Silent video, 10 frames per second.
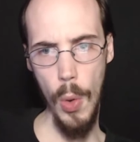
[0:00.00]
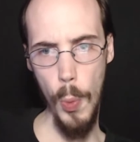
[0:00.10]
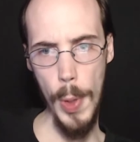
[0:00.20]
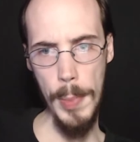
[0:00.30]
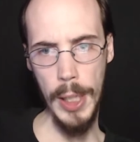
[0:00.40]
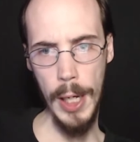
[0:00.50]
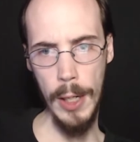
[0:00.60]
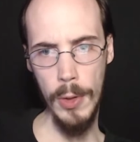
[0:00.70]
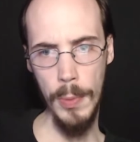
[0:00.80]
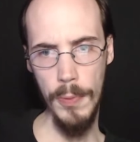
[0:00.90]
"We
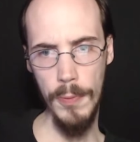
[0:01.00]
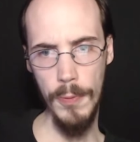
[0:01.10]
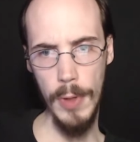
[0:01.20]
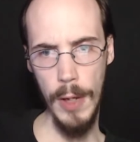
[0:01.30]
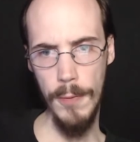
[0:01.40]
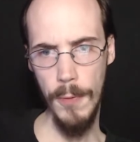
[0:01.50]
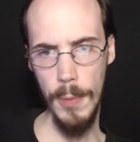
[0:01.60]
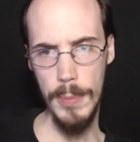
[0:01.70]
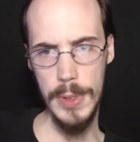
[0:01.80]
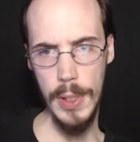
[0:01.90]
mechanical life
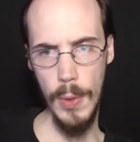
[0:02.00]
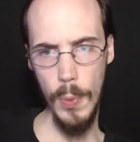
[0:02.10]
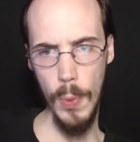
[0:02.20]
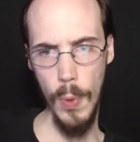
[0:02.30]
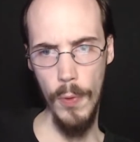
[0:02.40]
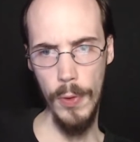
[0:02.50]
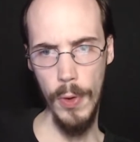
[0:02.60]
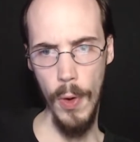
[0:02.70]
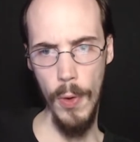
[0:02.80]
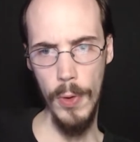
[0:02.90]
forms rule over
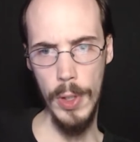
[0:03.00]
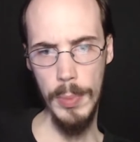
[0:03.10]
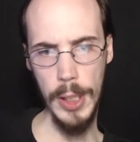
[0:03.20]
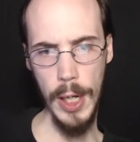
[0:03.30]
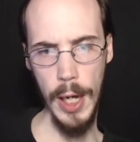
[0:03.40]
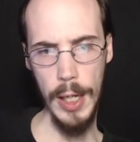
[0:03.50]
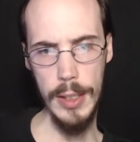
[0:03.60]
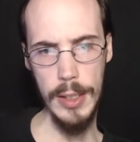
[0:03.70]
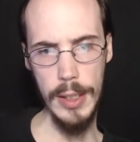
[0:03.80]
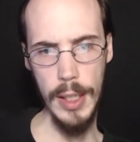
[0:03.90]
all humankind,"
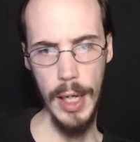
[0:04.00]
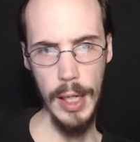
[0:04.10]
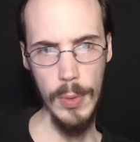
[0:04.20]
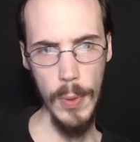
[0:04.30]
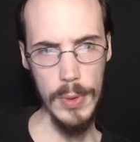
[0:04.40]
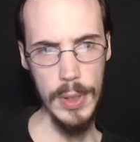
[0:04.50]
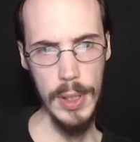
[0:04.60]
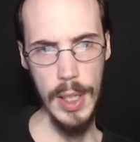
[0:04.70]
end quote.